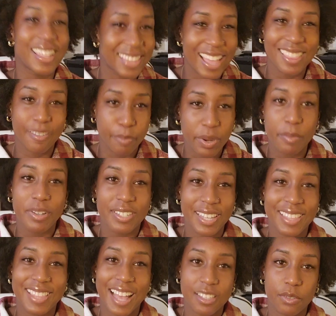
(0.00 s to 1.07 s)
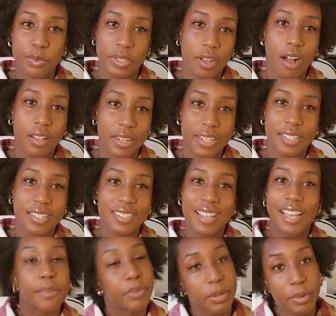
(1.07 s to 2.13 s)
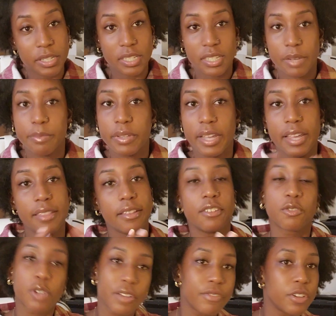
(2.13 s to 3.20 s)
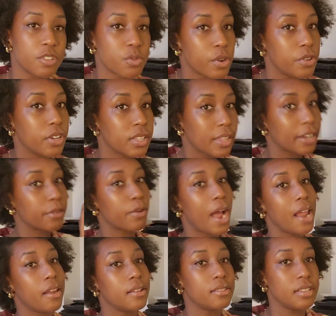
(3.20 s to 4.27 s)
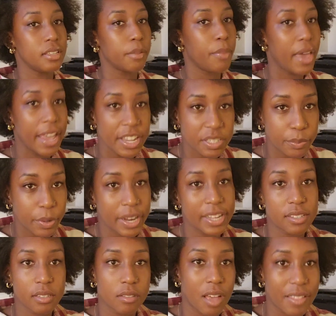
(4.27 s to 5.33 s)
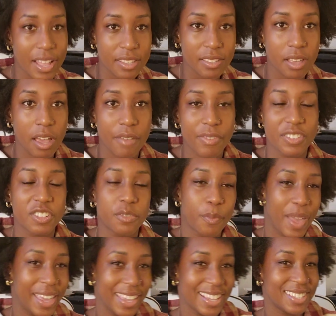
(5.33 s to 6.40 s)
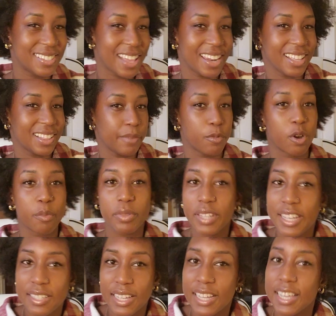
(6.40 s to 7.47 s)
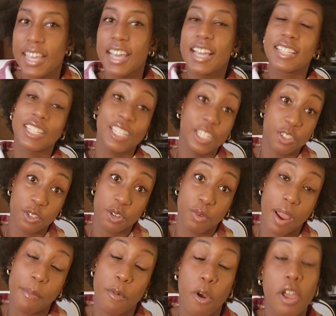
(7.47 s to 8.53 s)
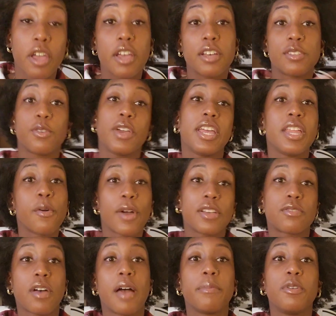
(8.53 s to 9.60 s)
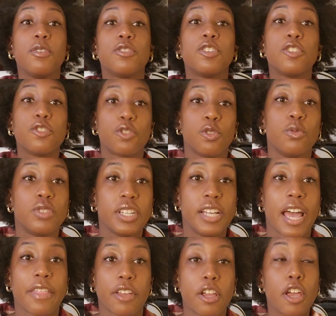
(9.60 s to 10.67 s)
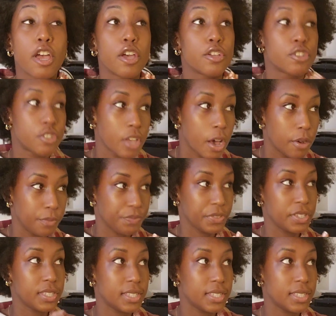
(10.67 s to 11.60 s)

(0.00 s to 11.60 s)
that I pretty much think that's really all it is. It's like pretty much a template, and then Scrivener is where you can like write it and see the page breaks and all that stuff, and just make it aesthetically more pleasing to get you to write more. So anyway, so I'm using the two together. So